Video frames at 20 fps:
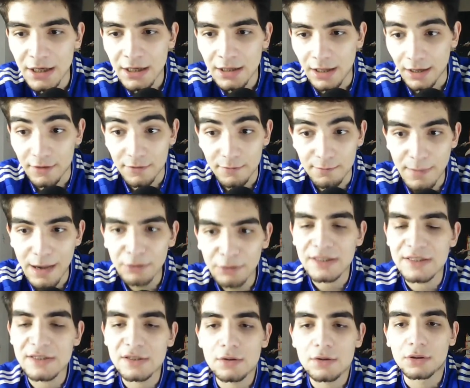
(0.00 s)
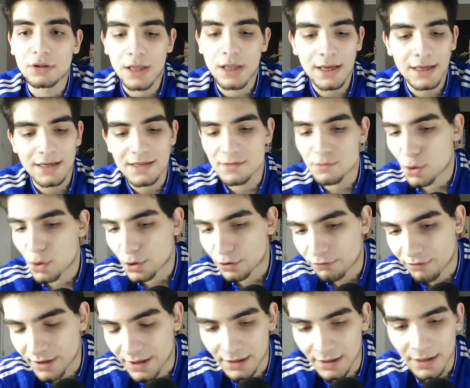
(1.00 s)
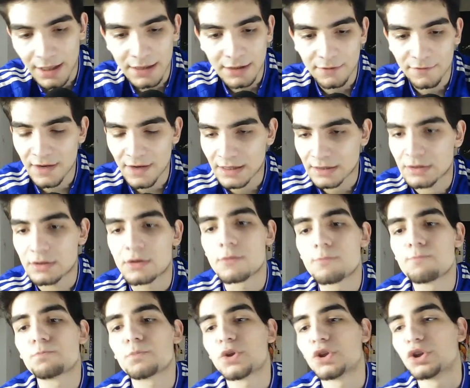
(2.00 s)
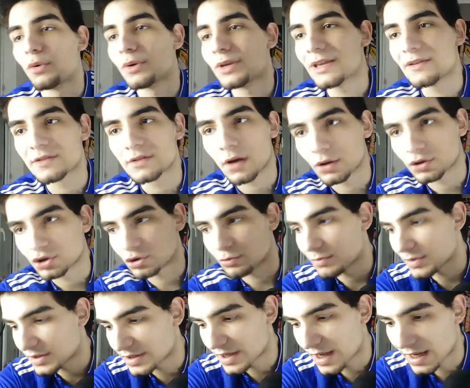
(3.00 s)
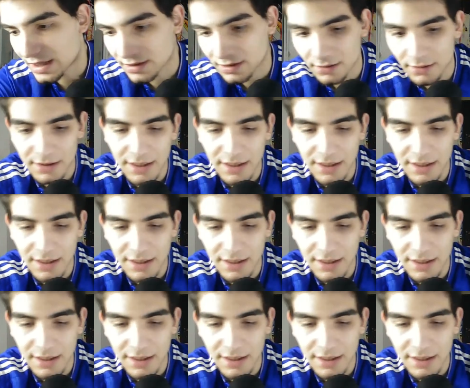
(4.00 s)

Like, Mount is good. I like his work rate. I like the fact that, he gives 100%.